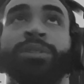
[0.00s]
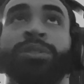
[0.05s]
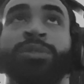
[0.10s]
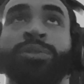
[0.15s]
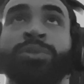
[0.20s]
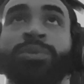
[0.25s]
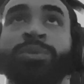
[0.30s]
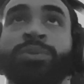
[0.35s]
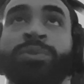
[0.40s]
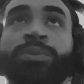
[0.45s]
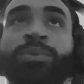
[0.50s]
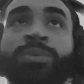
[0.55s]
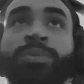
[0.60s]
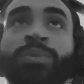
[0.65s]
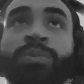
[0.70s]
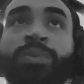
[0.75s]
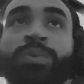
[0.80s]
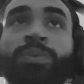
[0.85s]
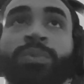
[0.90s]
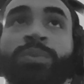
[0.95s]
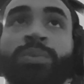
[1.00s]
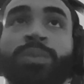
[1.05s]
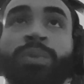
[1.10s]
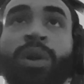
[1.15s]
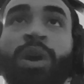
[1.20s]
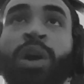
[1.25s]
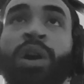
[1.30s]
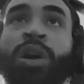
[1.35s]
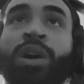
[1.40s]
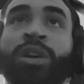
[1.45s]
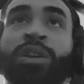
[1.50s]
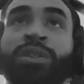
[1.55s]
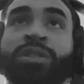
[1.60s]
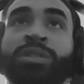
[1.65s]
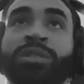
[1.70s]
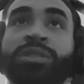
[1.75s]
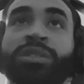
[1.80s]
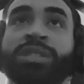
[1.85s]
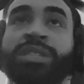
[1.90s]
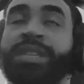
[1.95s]
you
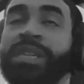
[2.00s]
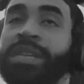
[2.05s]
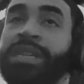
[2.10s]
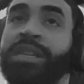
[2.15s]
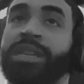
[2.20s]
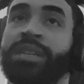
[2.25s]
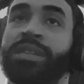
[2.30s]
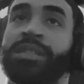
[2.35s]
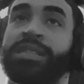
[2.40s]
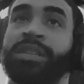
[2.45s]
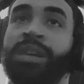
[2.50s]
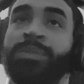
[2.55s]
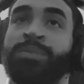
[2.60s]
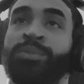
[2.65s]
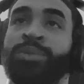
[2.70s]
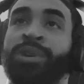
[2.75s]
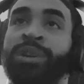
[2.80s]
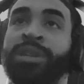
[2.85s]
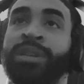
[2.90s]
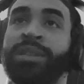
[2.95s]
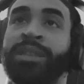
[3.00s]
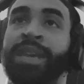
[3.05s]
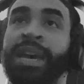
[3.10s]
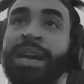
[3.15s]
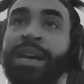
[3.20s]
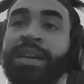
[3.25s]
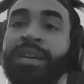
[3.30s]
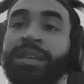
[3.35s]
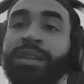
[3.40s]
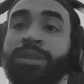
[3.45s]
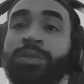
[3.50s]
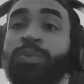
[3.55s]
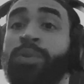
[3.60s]
are seeking someone that